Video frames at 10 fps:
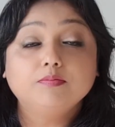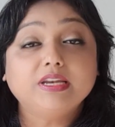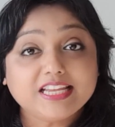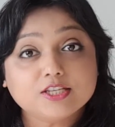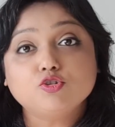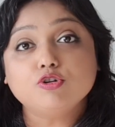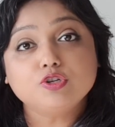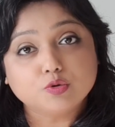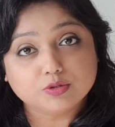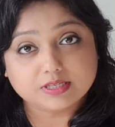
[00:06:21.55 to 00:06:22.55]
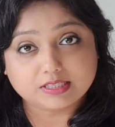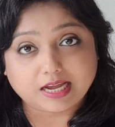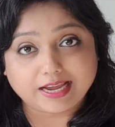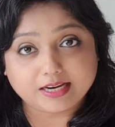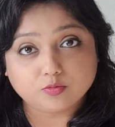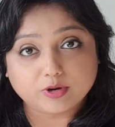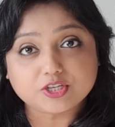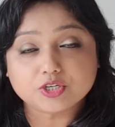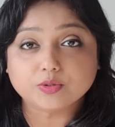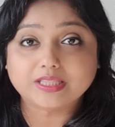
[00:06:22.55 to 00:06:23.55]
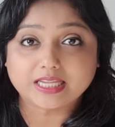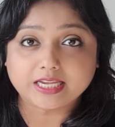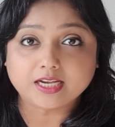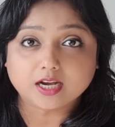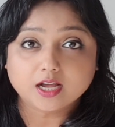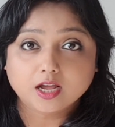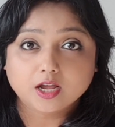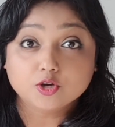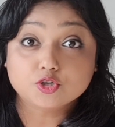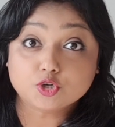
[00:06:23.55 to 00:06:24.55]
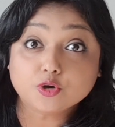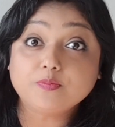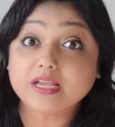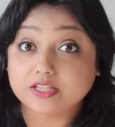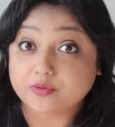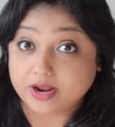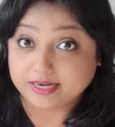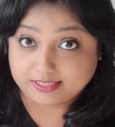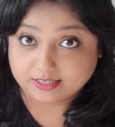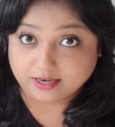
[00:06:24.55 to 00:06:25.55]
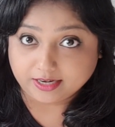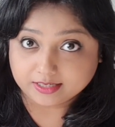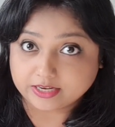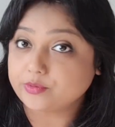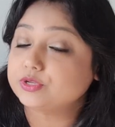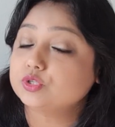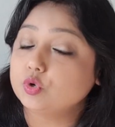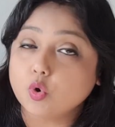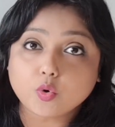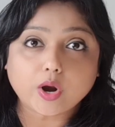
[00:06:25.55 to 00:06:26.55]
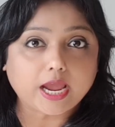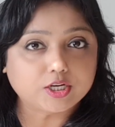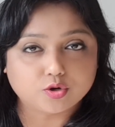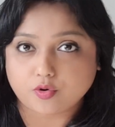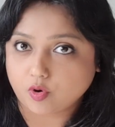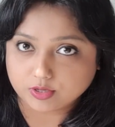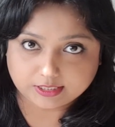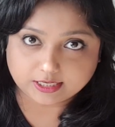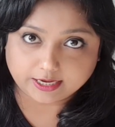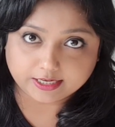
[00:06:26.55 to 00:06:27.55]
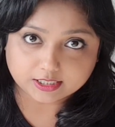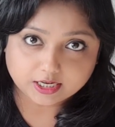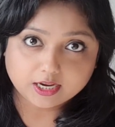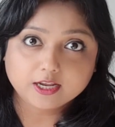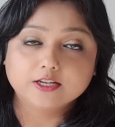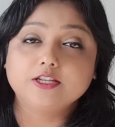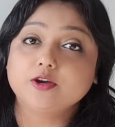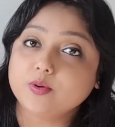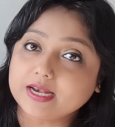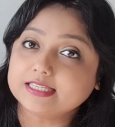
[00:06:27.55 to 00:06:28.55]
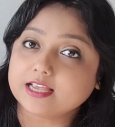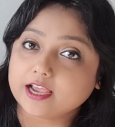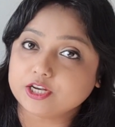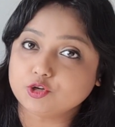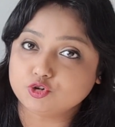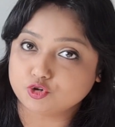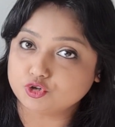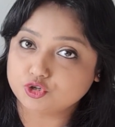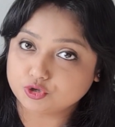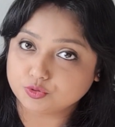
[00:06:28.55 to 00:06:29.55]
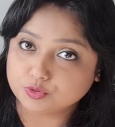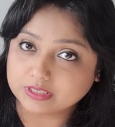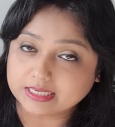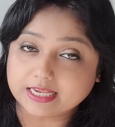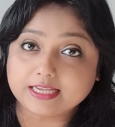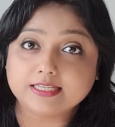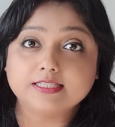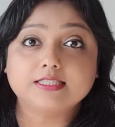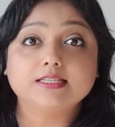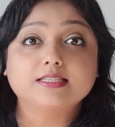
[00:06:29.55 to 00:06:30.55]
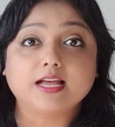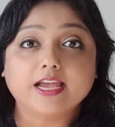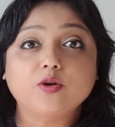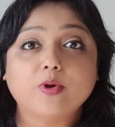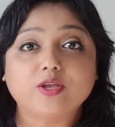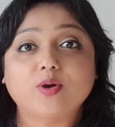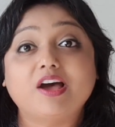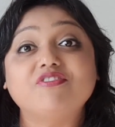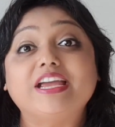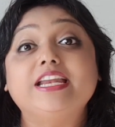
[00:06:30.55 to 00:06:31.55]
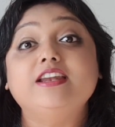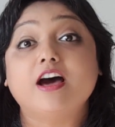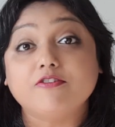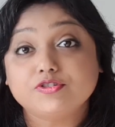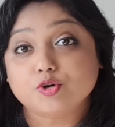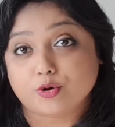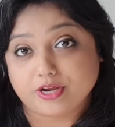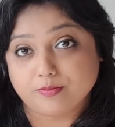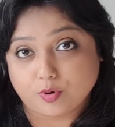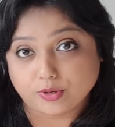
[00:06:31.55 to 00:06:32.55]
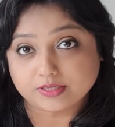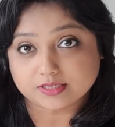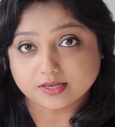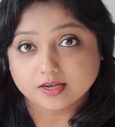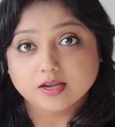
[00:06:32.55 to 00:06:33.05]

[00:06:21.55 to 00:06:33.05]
Please don't choose a side which you think should be the right side. There is no right or wrong side. The only side you should choose is the side where you have enough talking points.